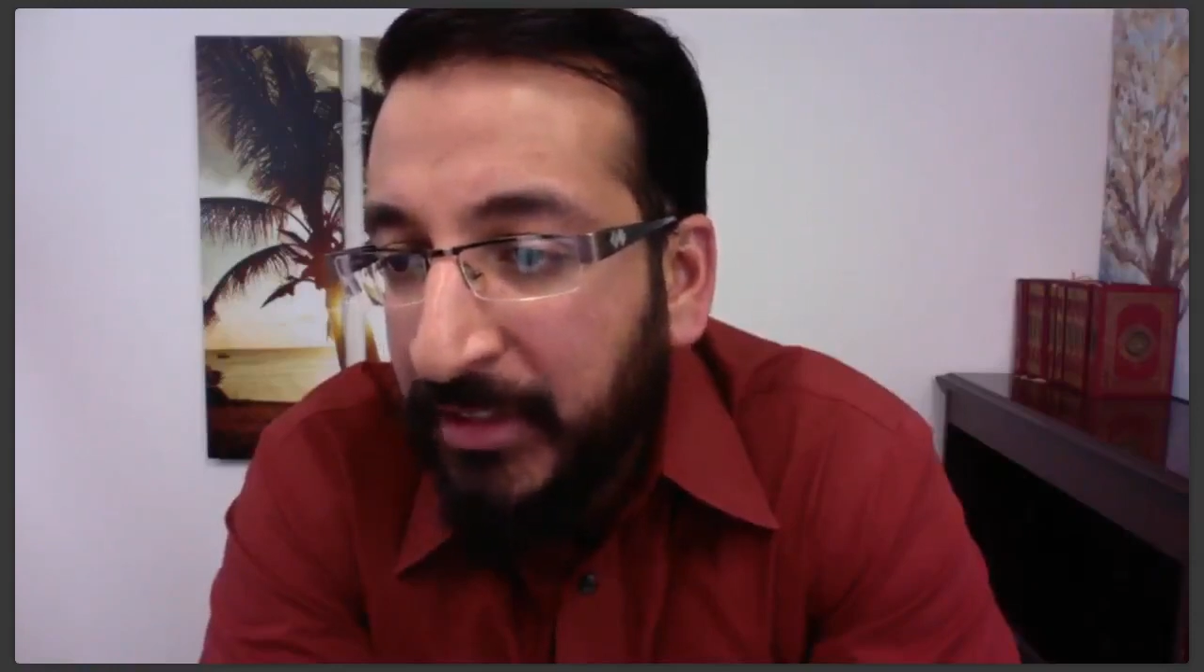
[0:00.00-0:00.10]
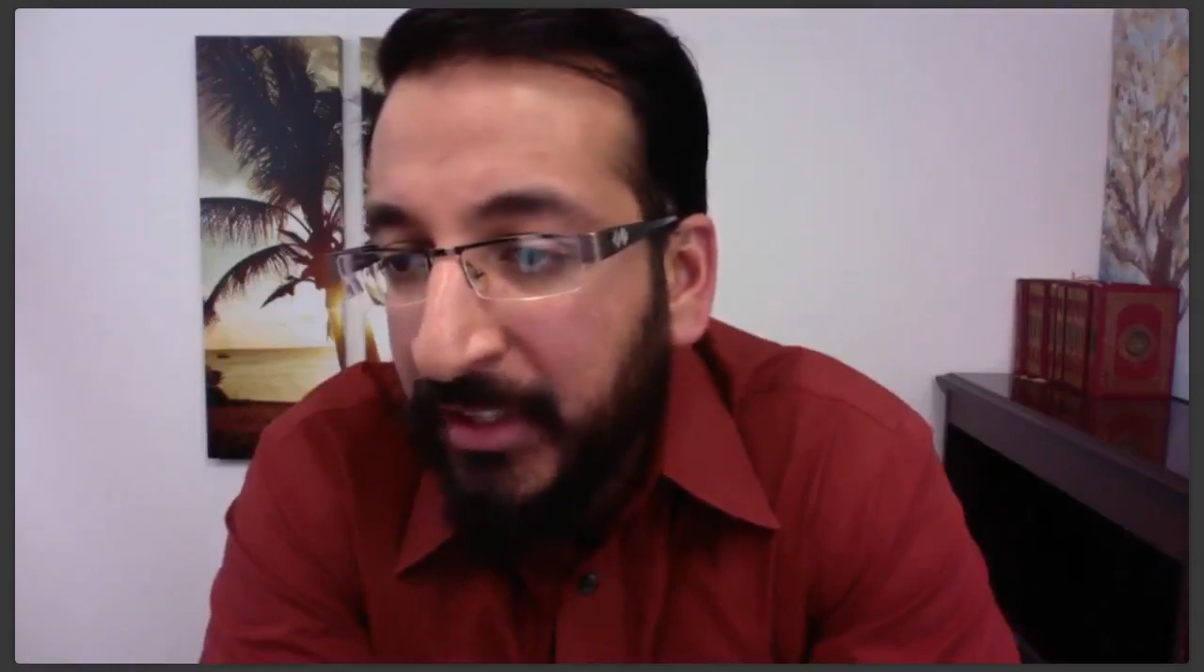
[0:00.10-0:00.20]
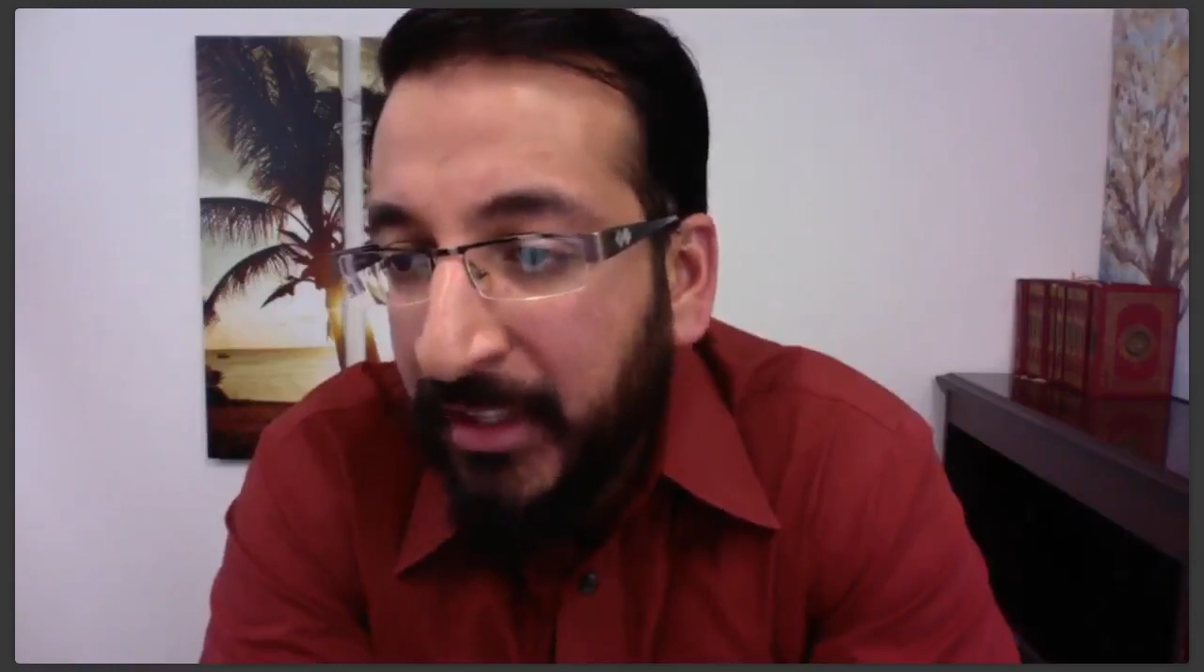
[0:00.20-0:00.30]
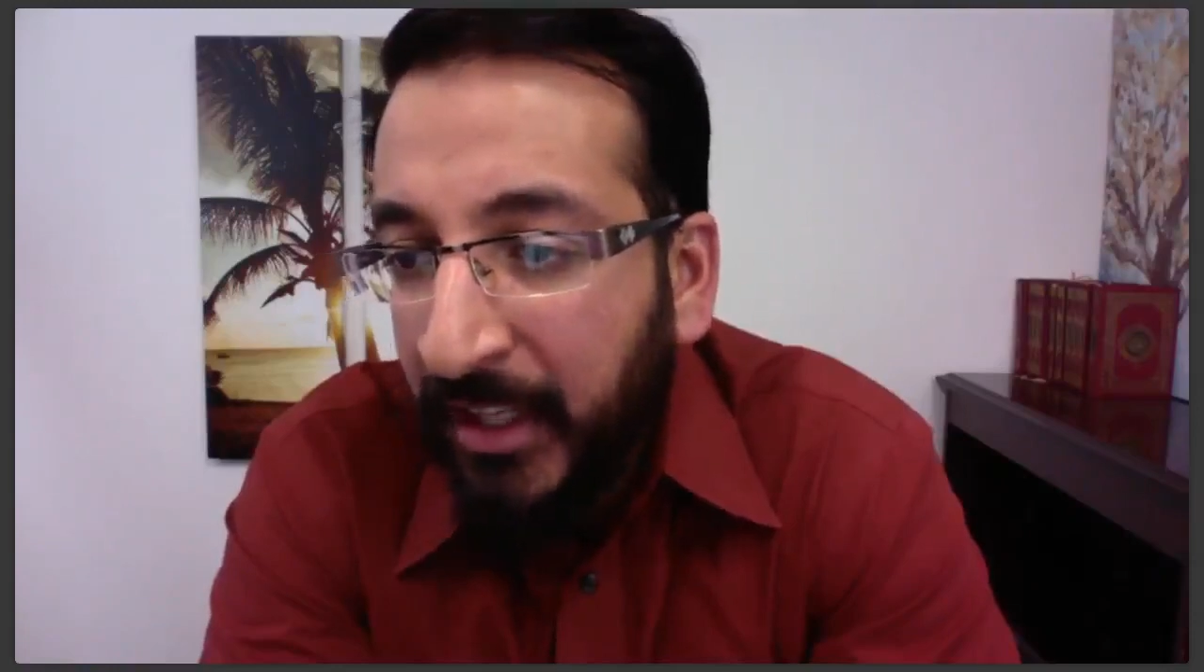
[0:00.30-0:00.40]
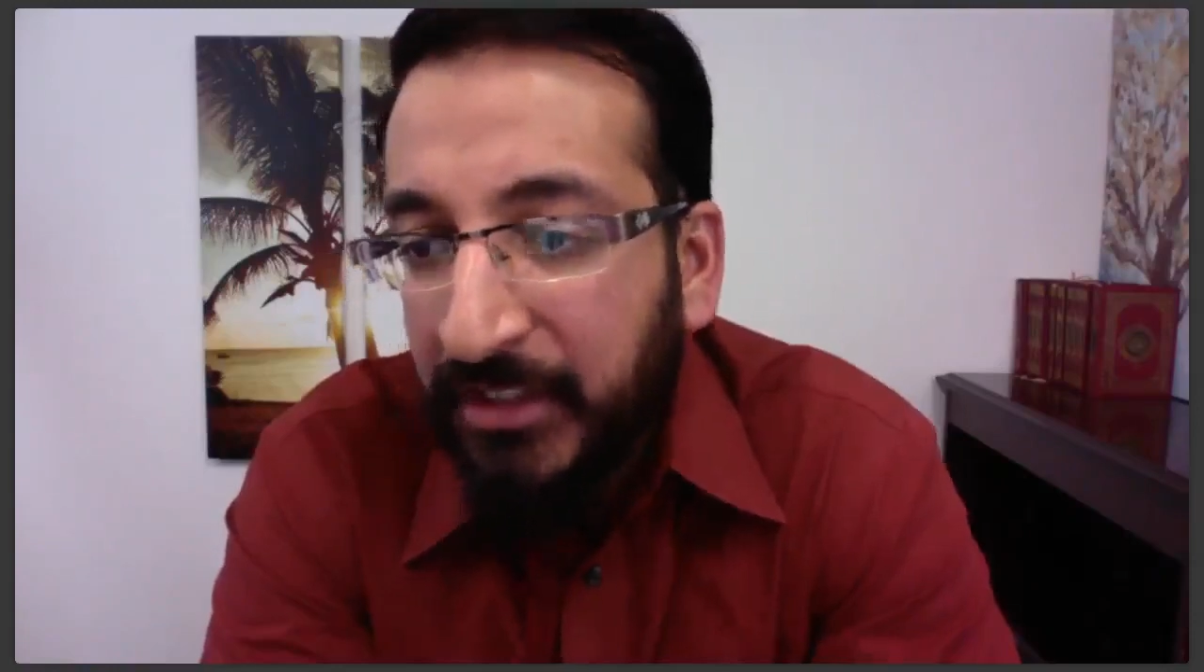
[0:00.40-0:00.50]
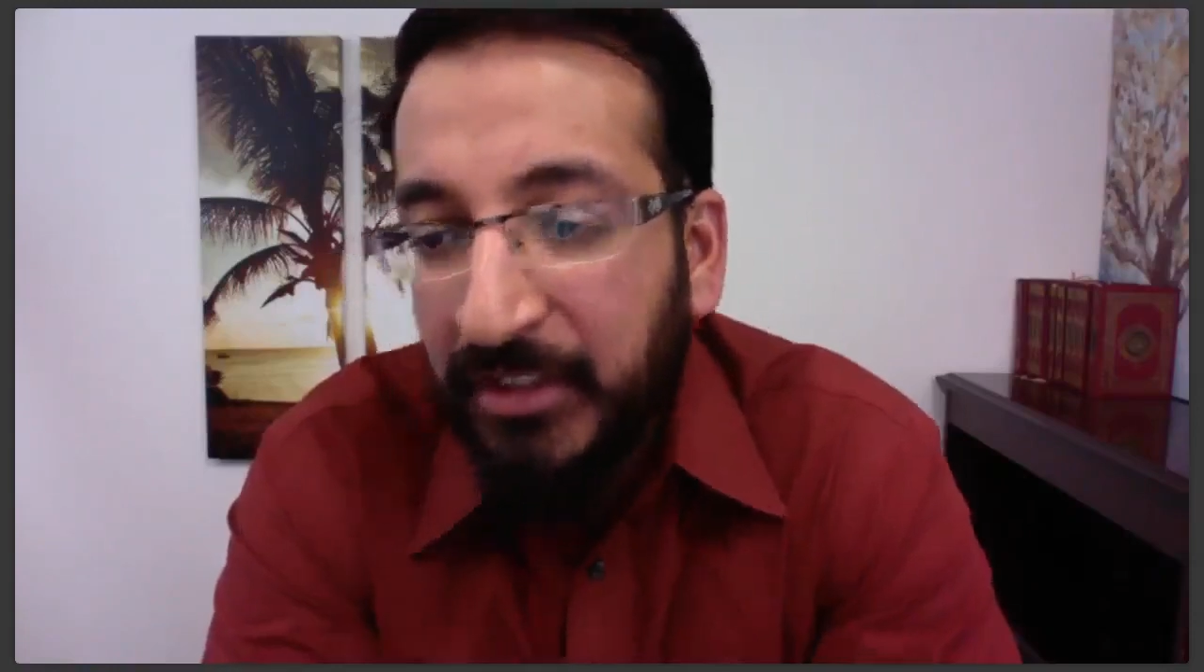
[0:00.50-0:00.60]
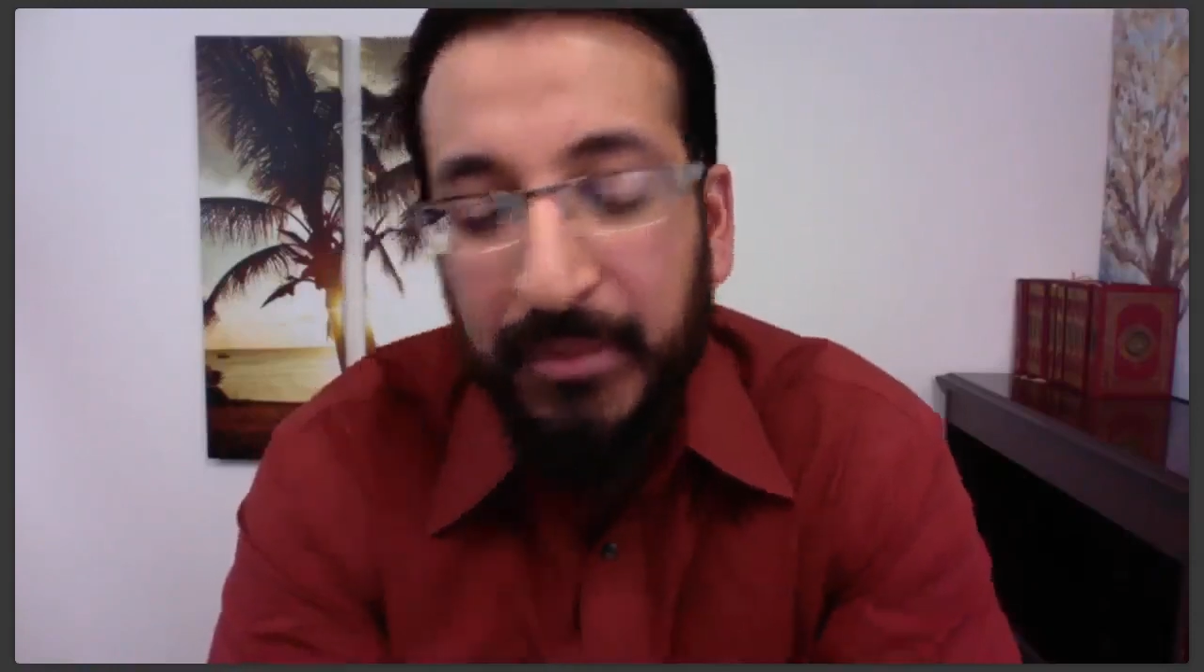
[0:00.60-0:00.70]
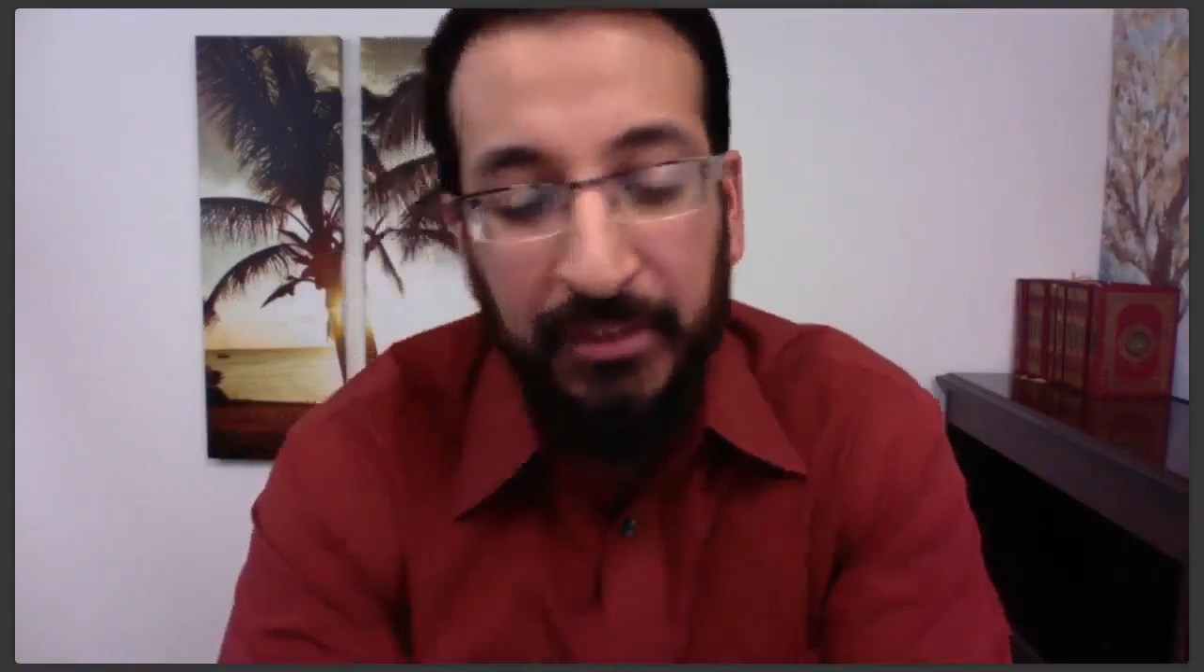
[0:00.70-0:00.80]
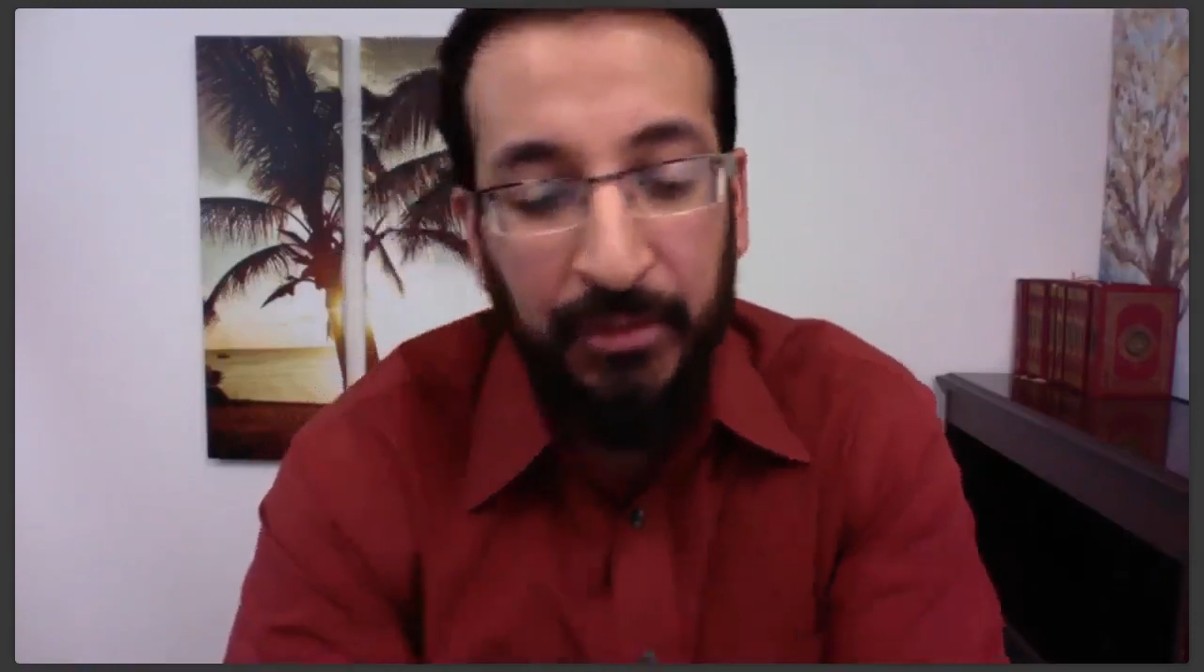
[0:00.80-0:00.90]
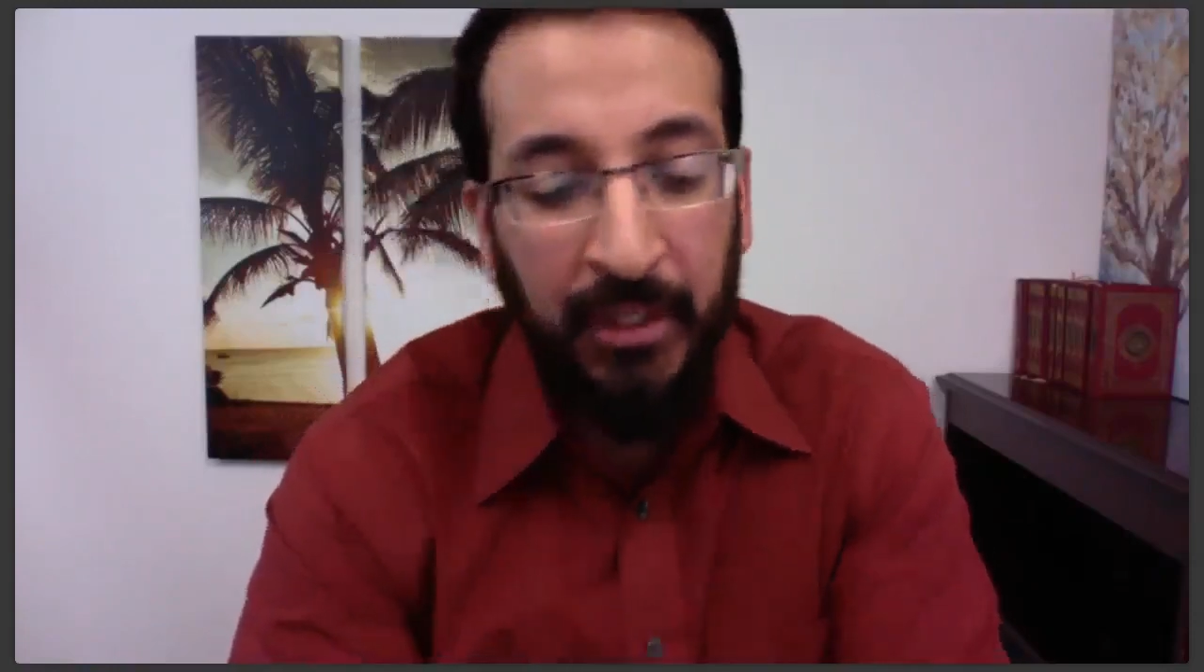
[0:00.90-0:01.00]
and not just
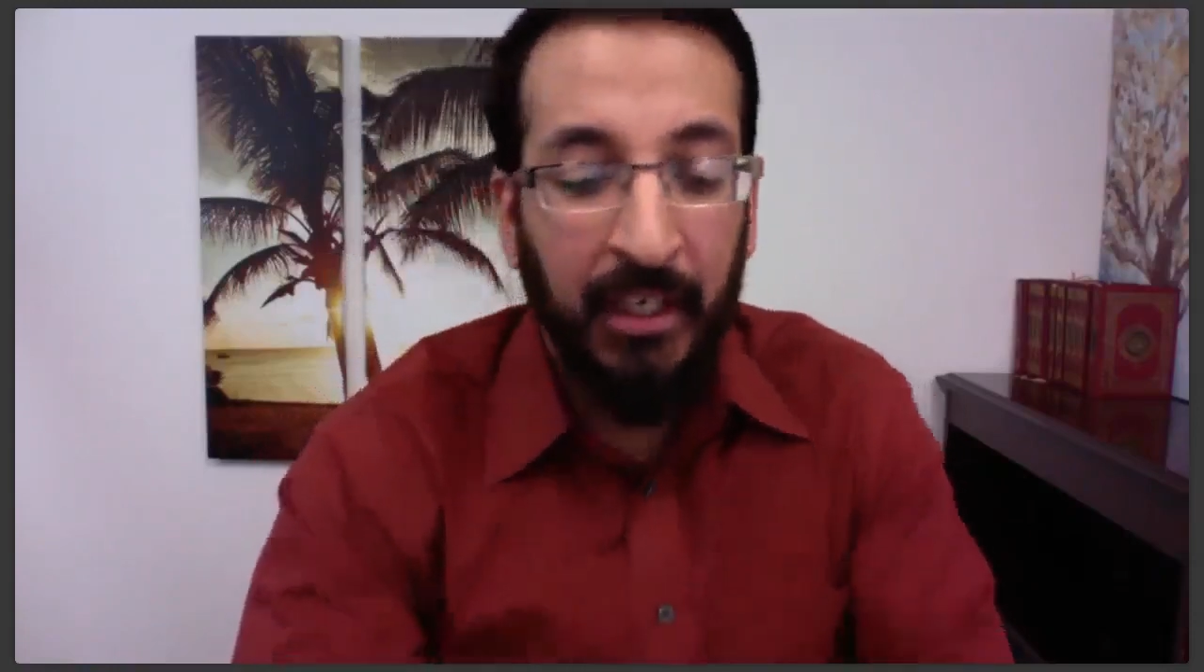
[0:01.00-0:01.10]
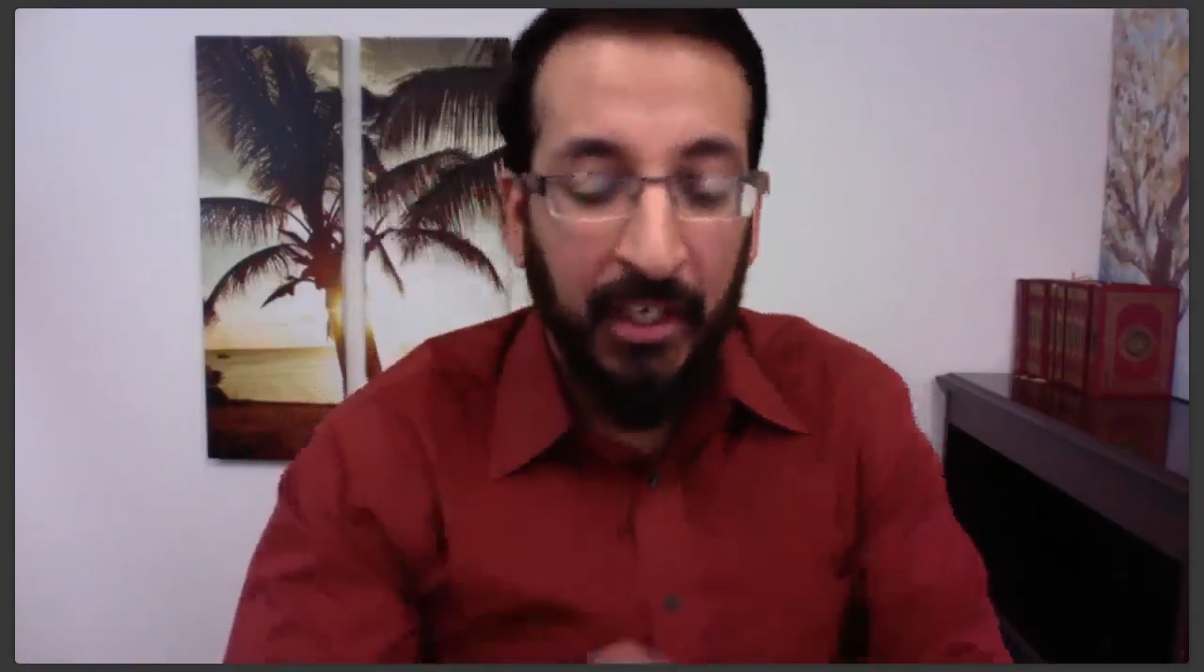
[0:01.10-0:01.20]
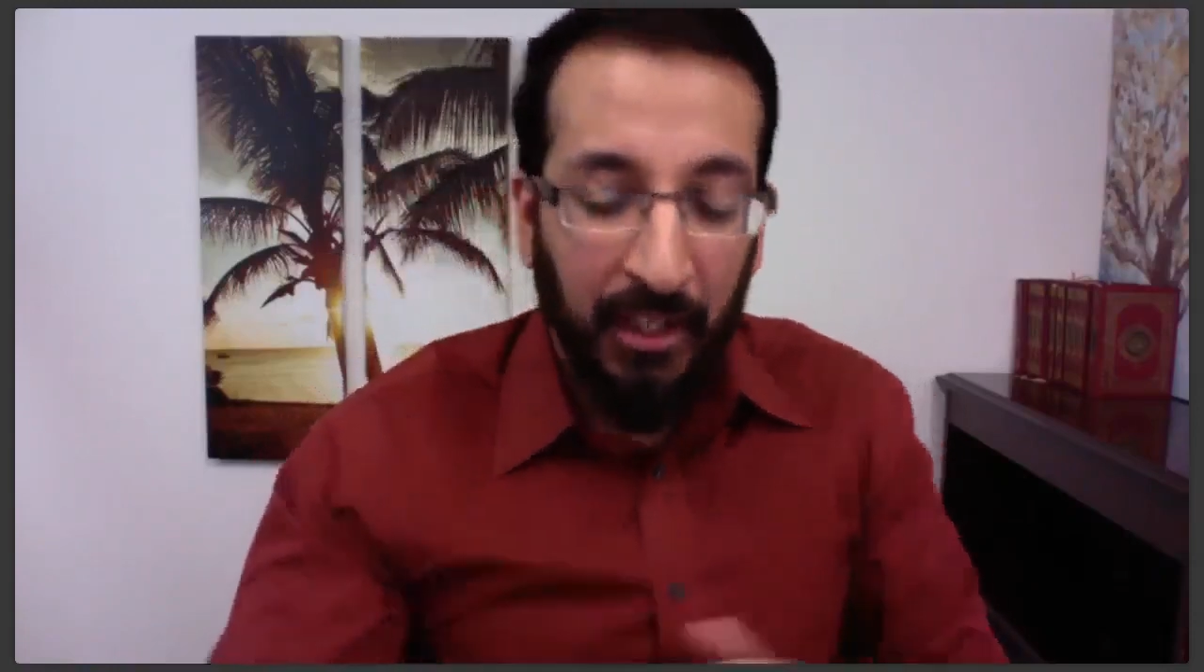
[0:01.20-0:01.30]
make dua?